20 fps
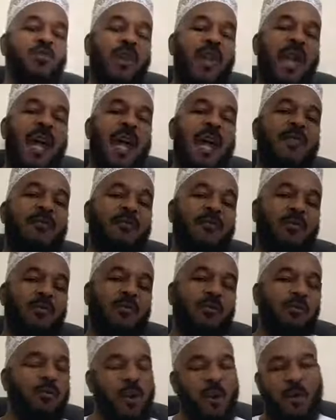we have
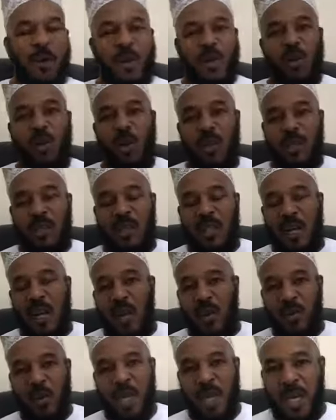what we call
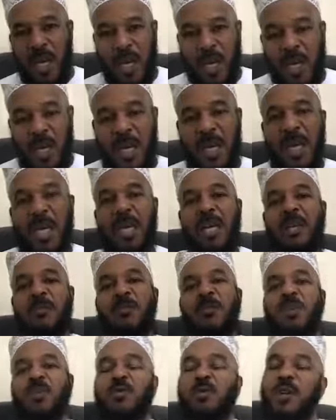Taraweeh,
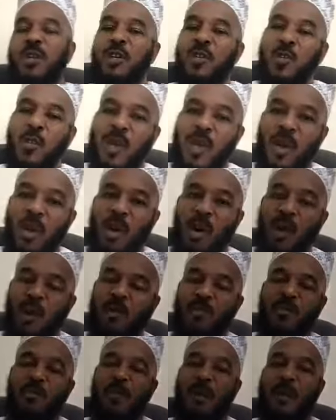which we're doing all
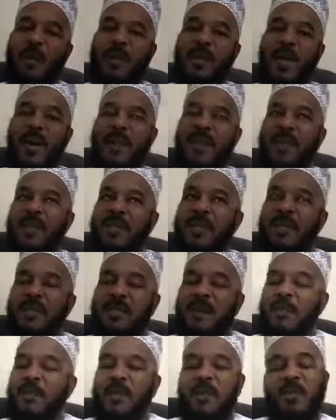through Ramadan. This is
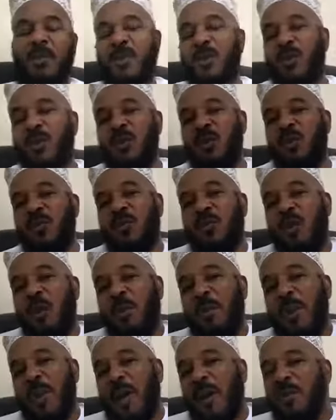something we don't do
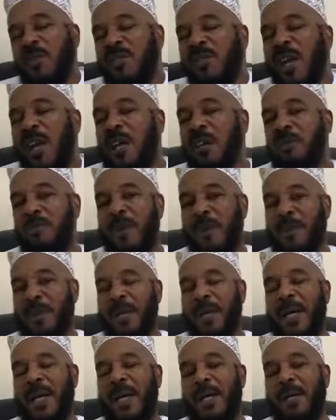normally outside of
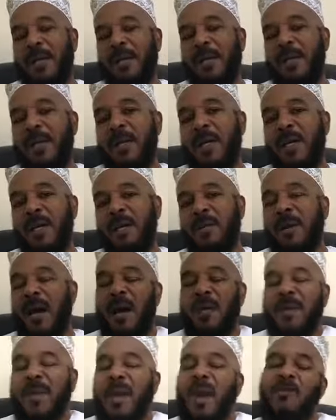Ramadan.
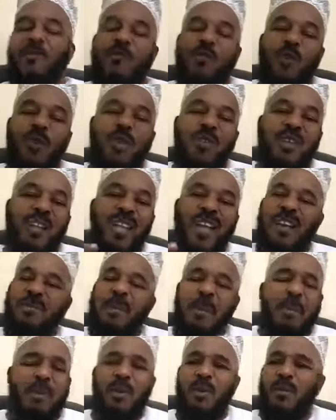I mean, of course, a lot of
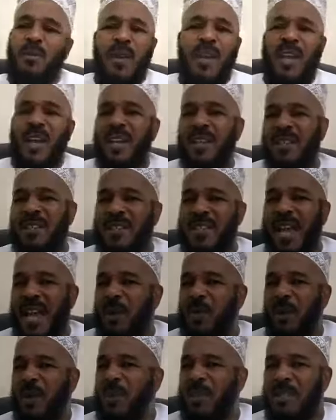people don't really
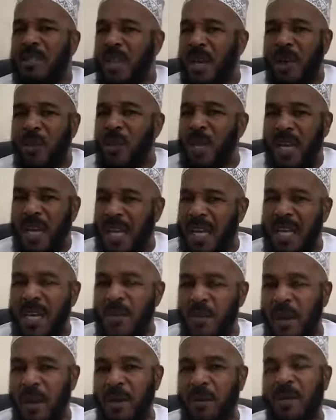understand what is Taraweeh
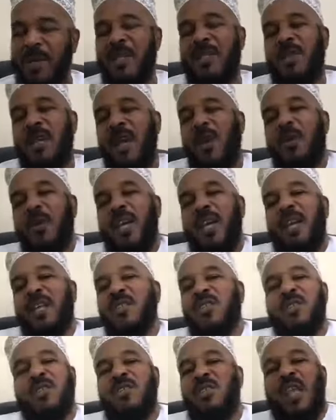anyway, but Taraweeh is
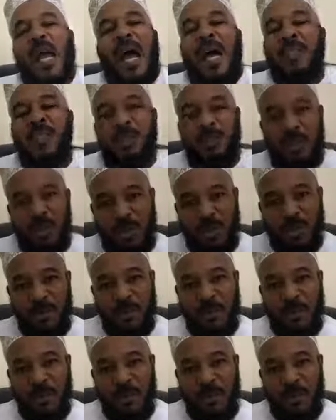just Tahajjud.